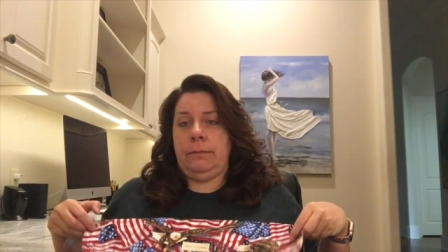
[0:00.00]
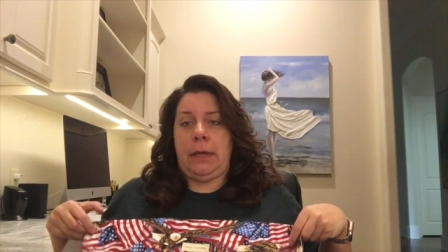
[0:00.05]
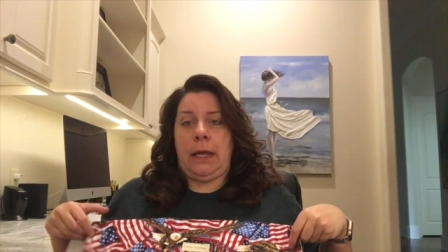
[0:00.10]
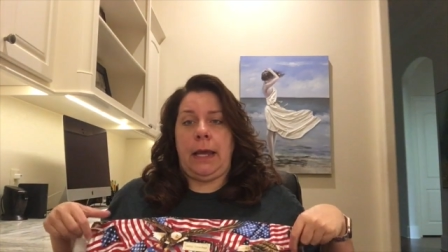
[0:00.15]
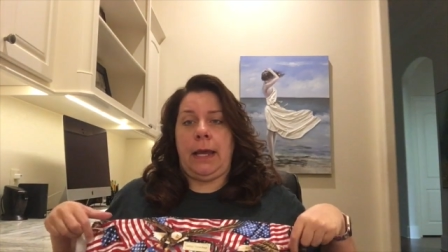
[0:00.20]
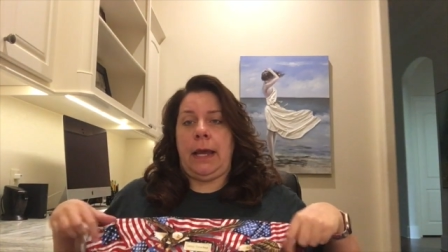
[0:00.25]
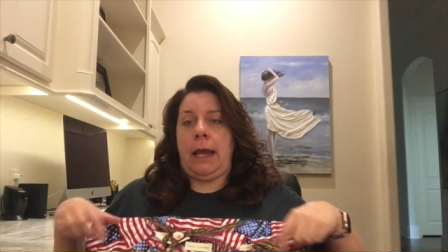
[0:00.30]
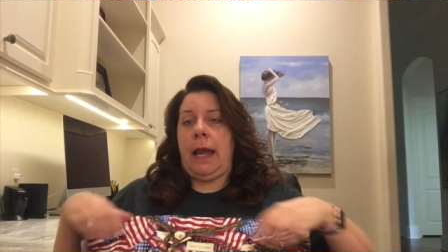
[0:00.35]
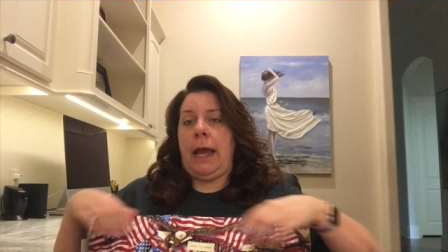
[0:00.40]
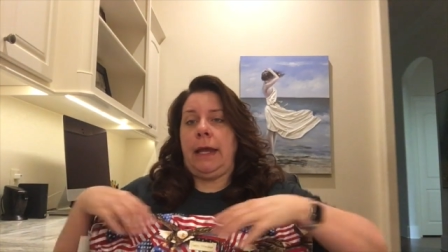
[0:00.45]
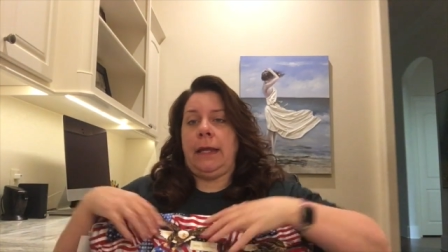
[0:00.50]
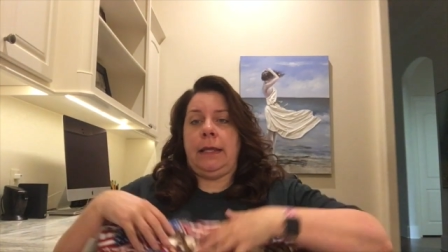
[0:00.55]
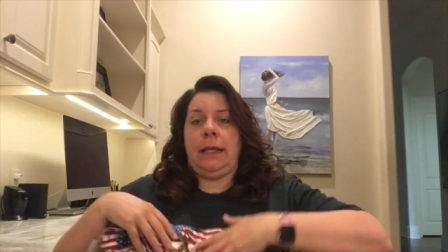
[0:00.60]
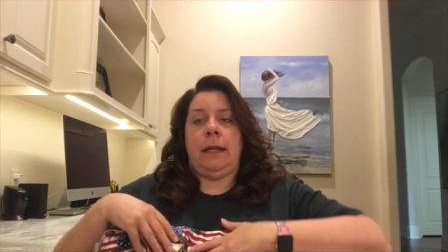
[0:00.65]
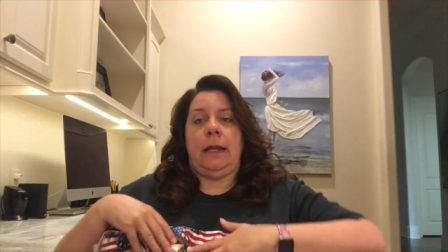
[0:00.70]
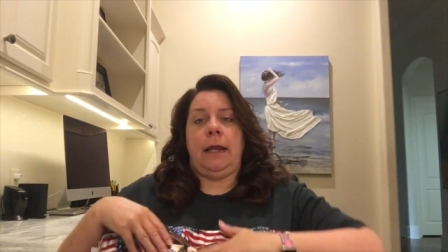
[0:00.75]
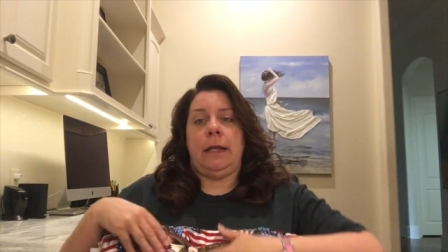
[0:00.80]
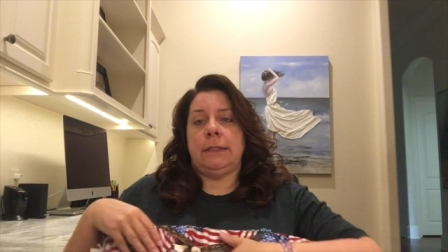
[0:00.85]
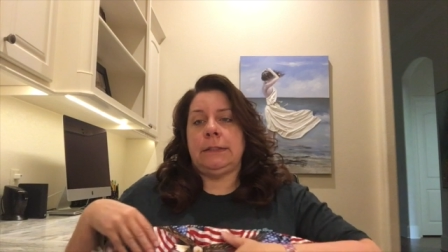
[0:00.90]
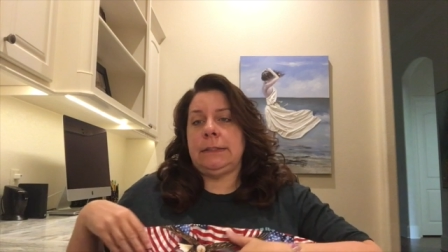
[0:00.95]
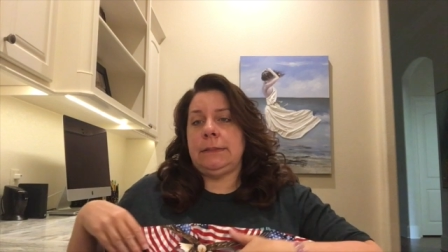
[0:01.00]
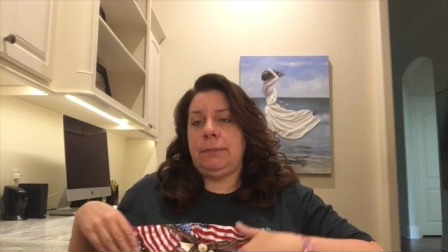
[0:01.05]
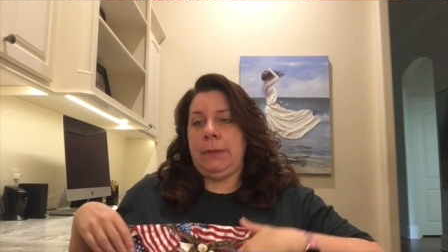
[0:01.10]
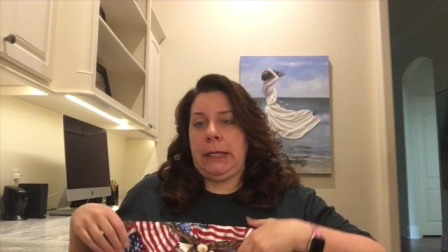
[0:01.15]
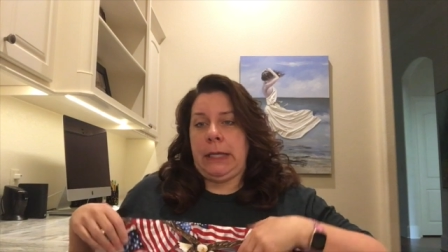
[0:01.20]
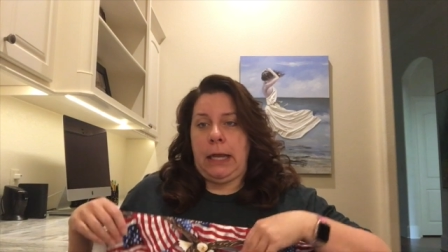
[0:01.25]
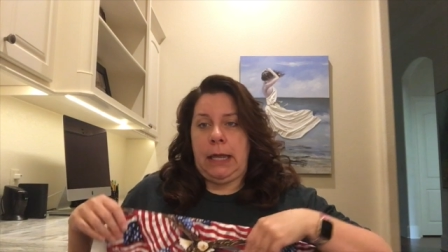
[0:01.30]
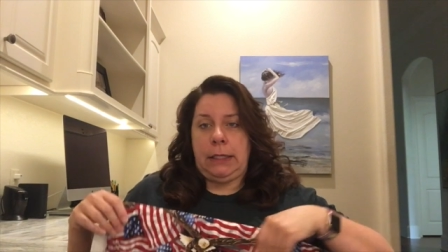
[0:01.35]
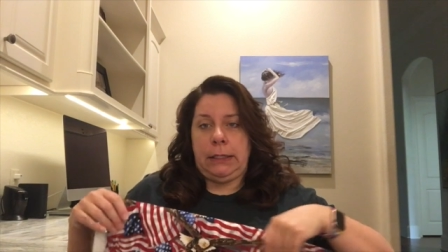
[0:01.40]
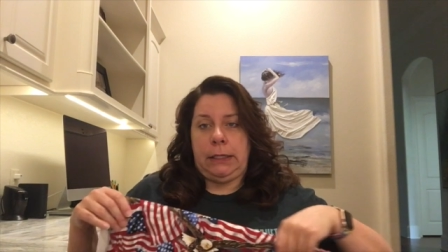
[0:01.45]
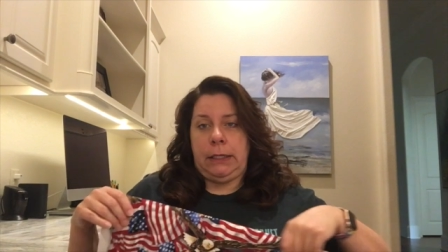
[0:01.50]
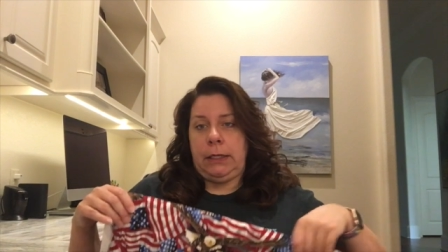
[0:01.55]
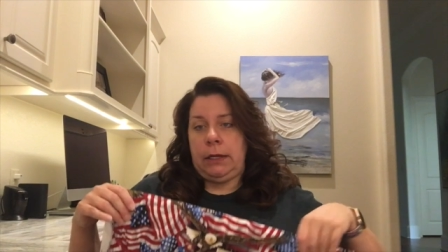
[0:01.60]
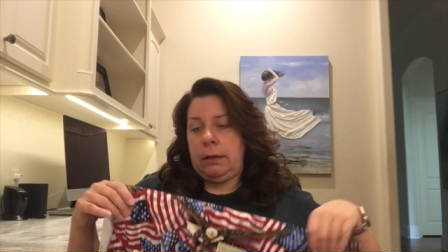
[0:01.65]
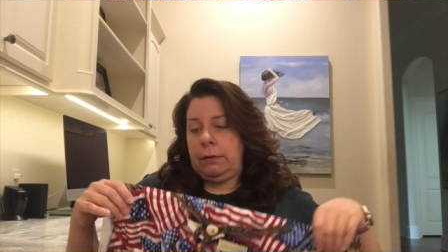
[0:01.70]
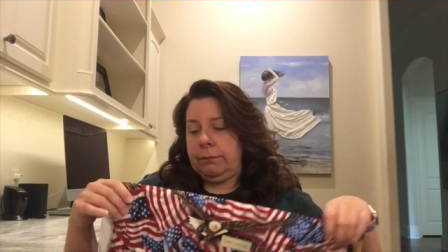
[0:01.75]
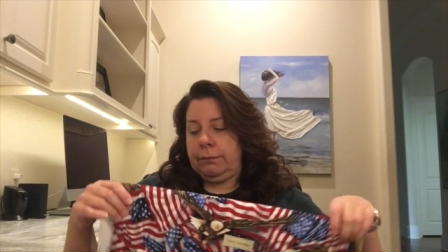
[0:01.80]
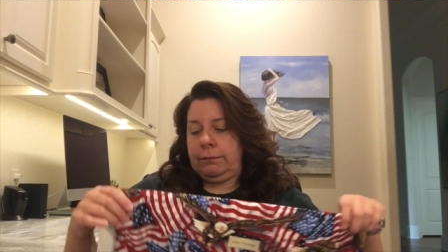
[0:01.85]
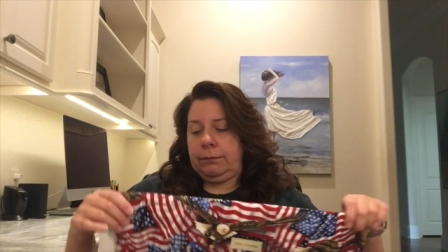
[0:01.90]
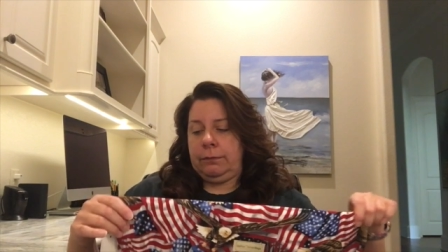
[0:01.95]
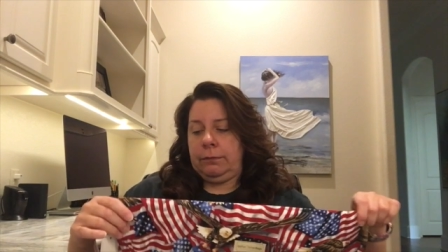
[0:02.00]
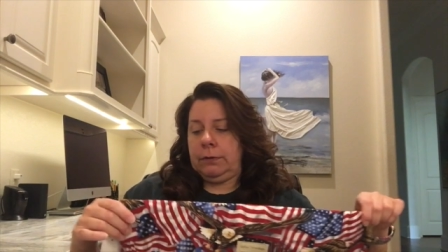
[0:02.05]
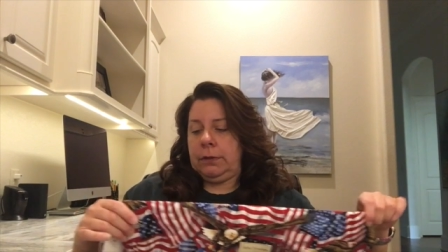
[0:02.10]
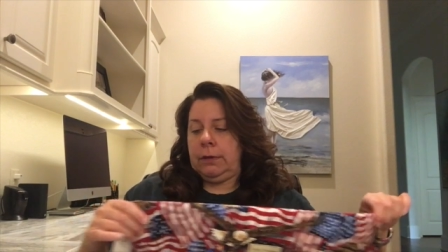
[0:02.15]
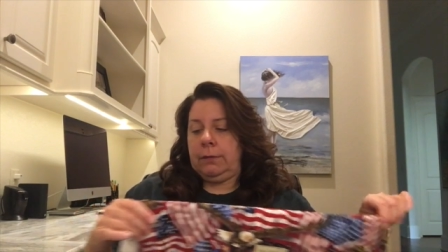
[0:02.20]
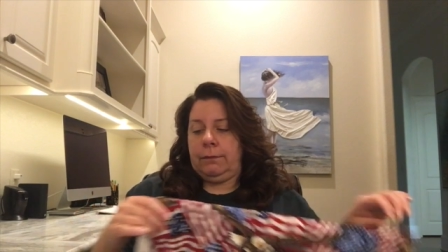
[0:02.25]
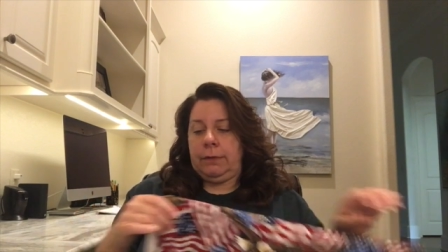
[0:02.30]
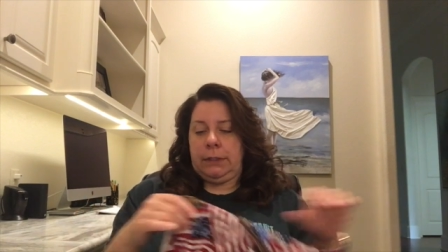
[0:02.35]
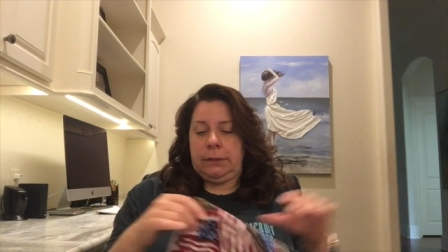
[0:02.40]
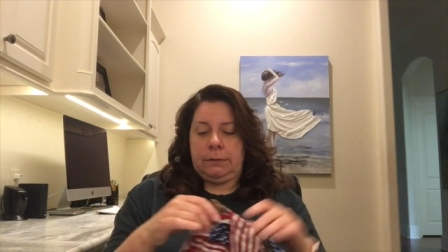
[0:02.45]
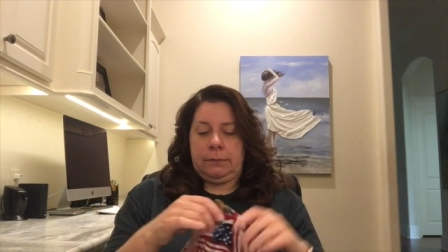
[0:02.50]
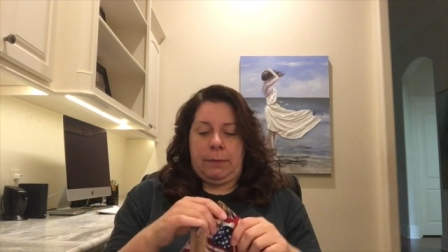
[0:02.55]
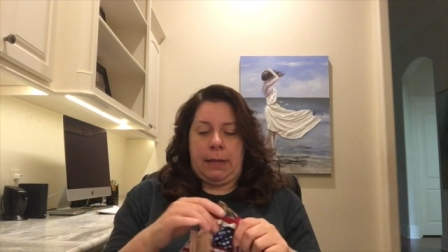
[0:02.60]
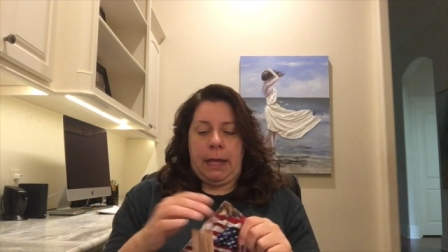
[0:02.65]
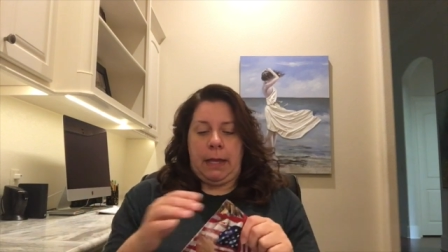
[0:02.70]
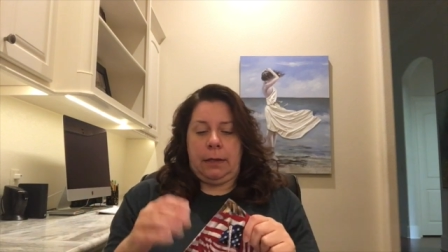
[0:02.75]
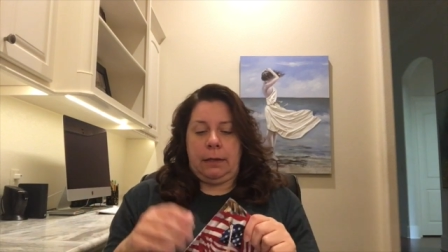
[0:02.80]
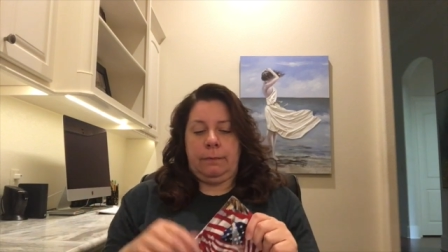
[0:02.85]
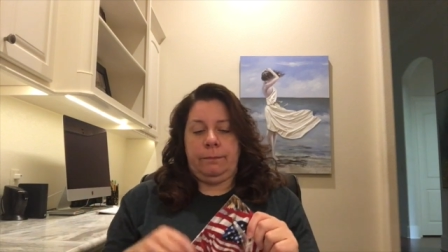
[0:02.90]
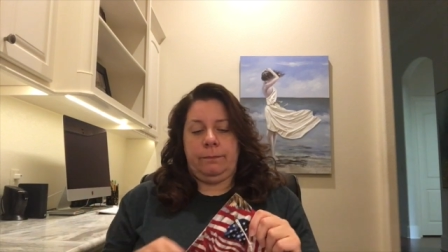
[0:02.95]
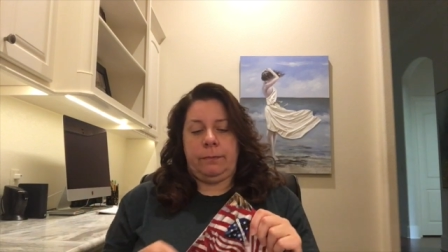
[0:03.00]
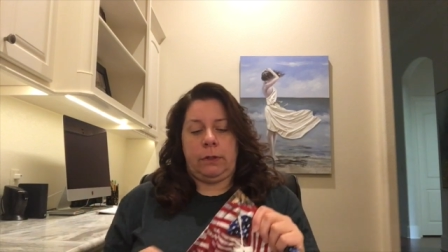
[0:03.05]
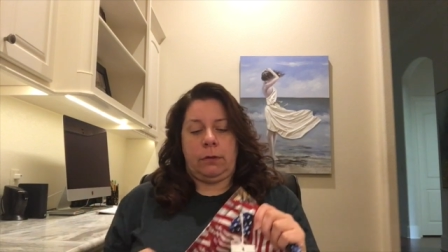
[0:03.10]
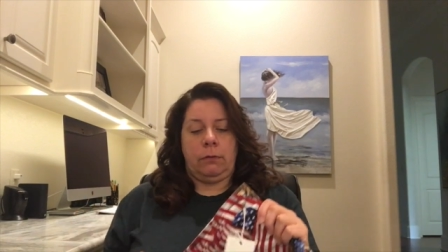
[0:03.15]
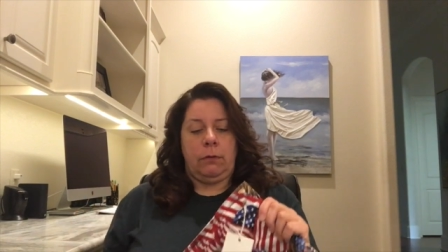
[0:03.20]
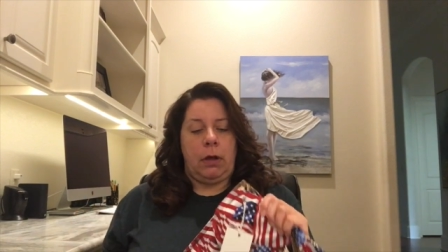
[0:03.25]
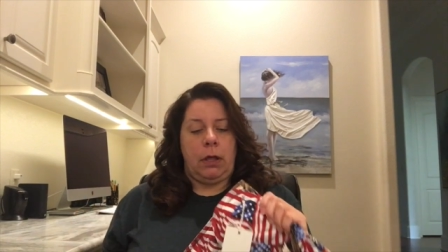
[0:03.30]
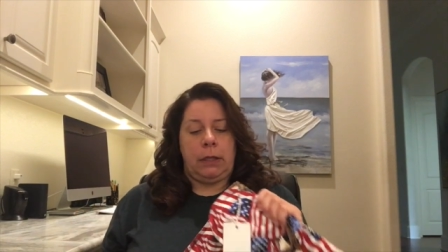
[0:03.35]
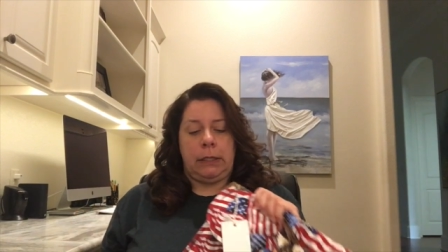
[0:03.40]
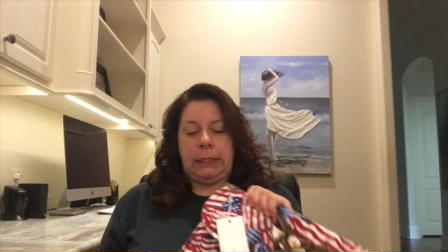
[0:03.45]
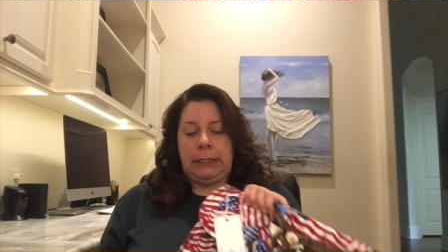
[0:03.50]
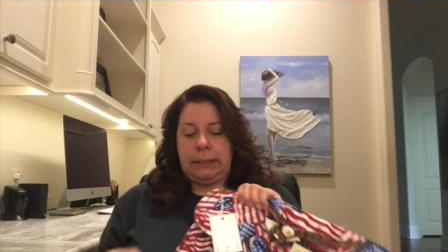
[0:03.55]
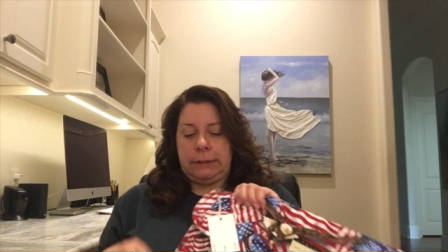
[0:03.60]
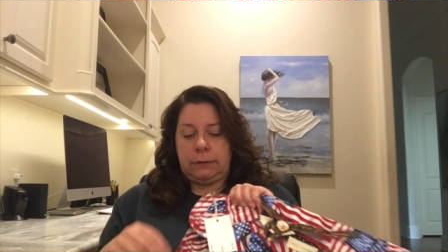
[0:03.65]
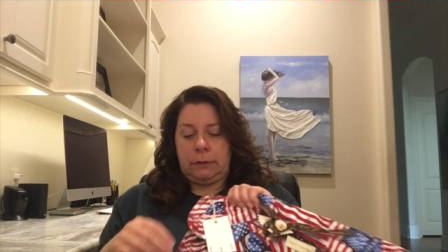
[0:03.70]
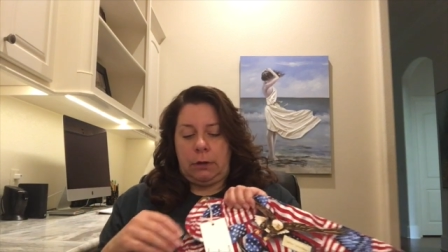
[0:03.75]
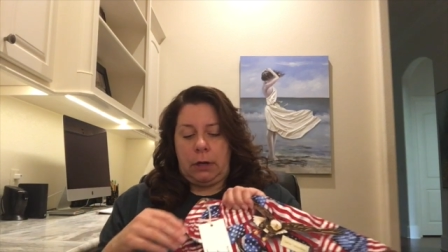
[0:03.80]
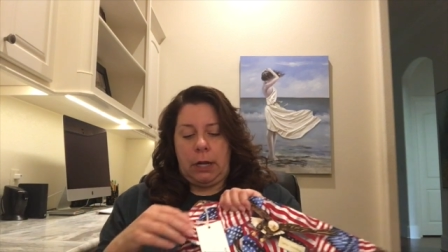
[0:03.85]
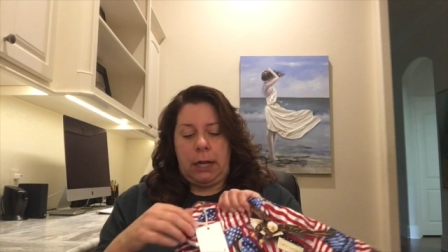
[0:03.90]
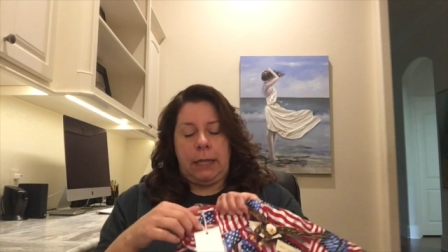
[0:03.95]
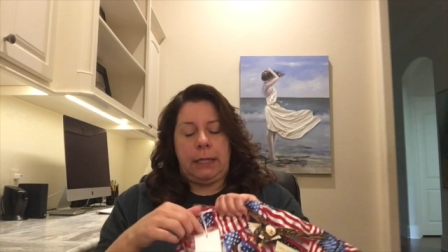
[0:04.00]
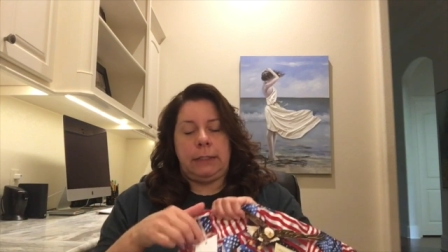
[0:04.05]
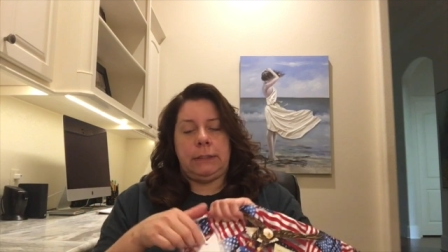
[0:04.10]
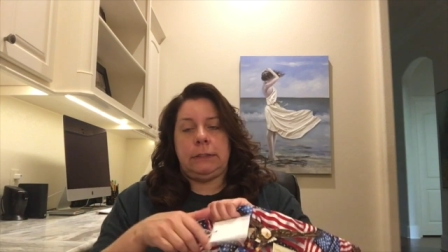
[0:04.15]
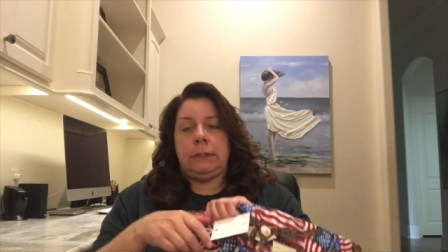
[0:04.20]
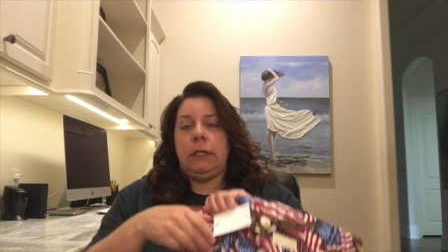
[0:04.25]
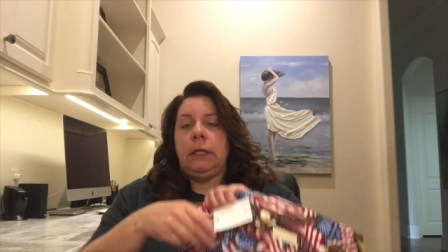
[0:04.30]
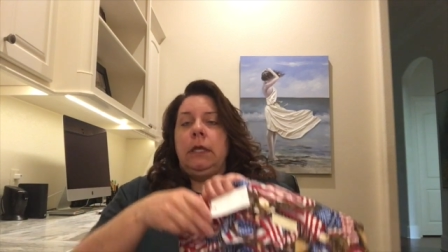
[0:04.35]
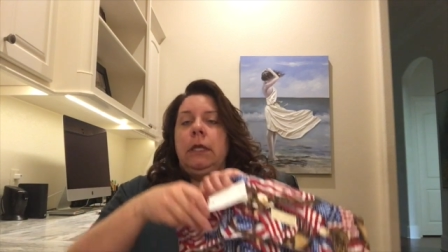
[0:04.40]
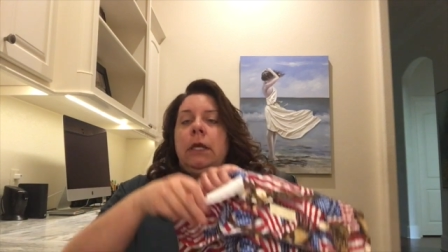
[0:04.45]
I, I cannot speak highly enough of this bag. The quality is great.